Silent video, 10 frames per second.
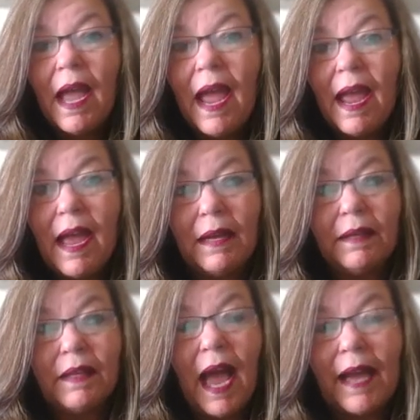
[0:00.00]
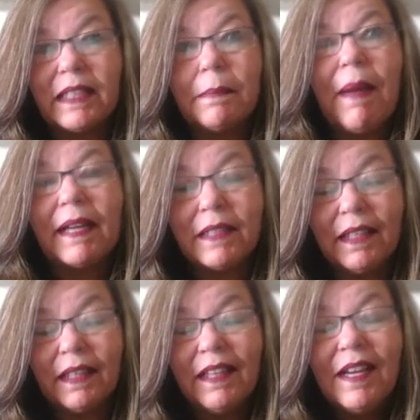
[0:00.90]
And I
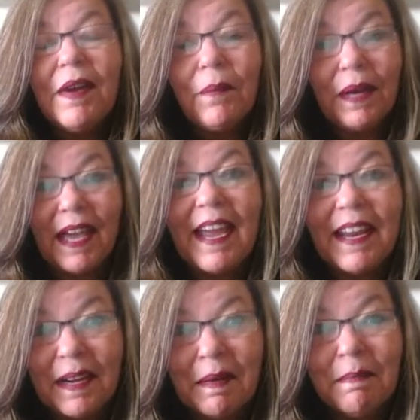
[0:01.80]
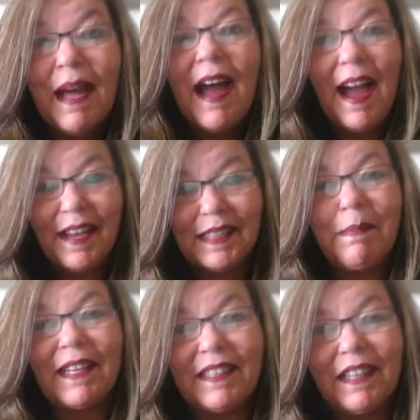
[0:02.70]
expected, when I ate them, I
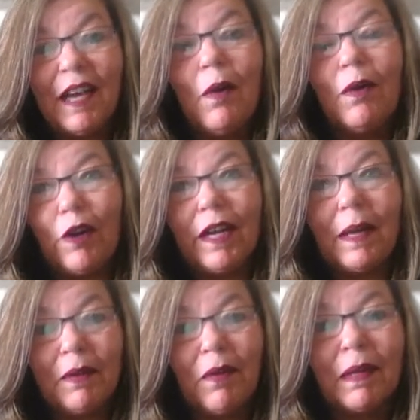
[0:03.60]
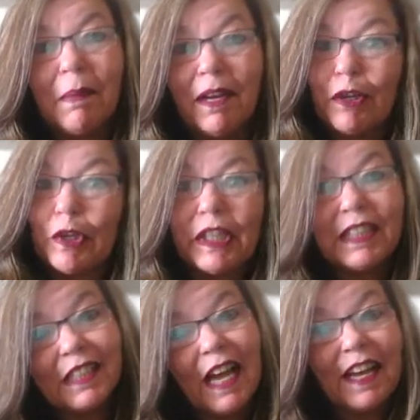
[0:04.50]
expected, oh, great, I'll be going to bed early
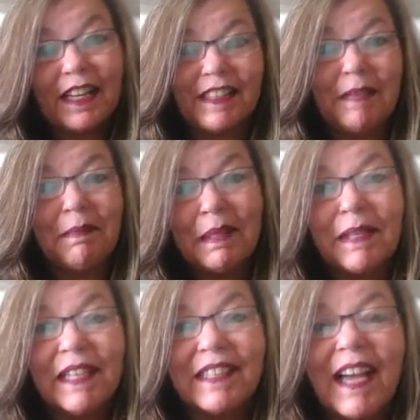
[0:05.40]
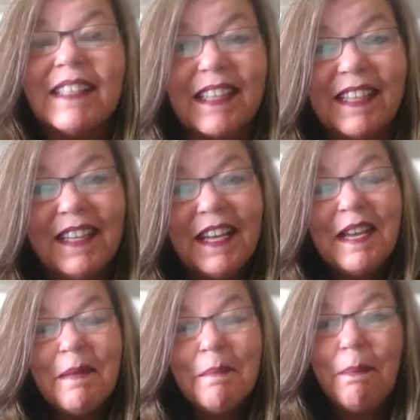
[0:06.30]
tonight because I'm going to be exhausted.
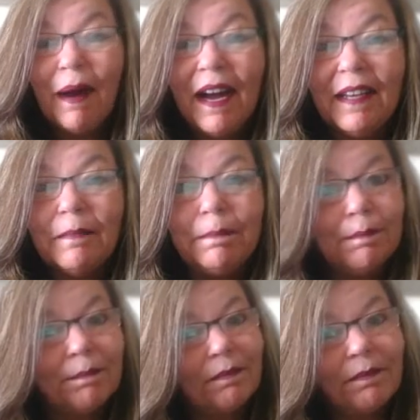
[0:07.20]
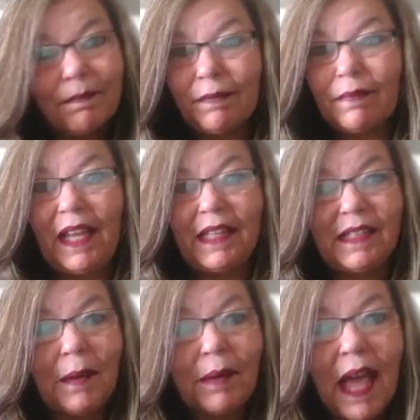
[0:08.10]
But that's
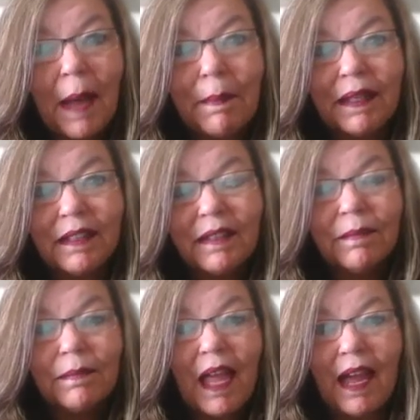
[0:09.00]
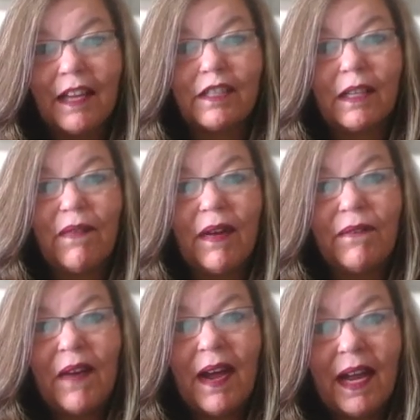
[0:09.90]
not what happened. I actually felt
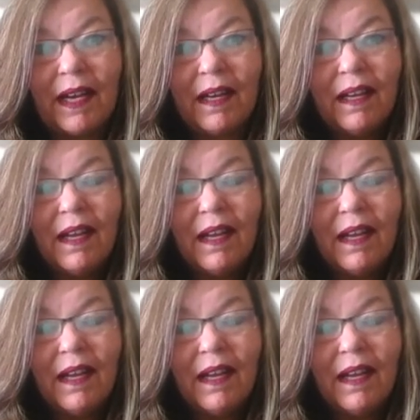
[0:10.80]
fine.